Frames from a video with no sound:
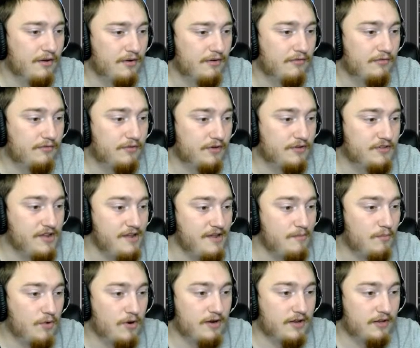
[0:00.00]
For
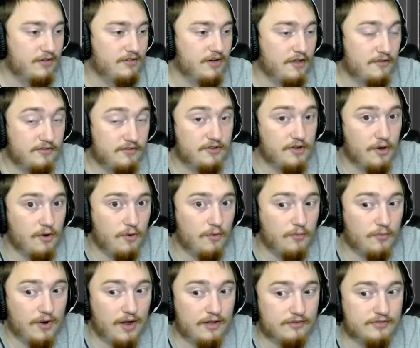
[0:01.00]
teamwork, it does
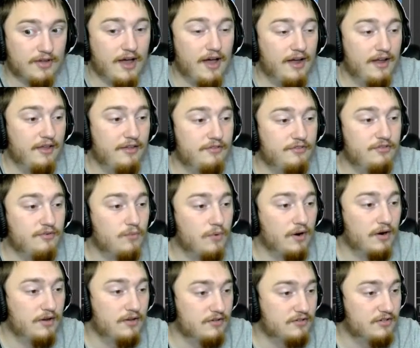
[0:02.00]
go as high as you
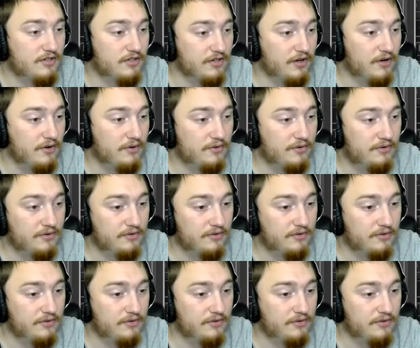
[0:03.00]
want it to go.